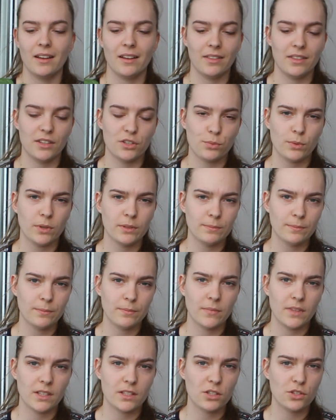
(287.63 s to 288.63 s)
This one.
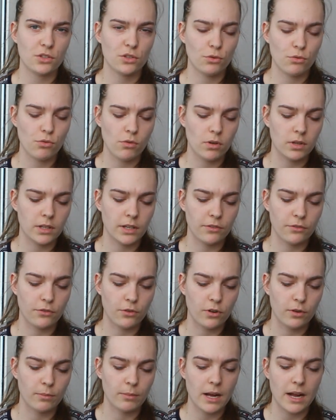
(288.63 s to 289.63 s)
This is the crawling form.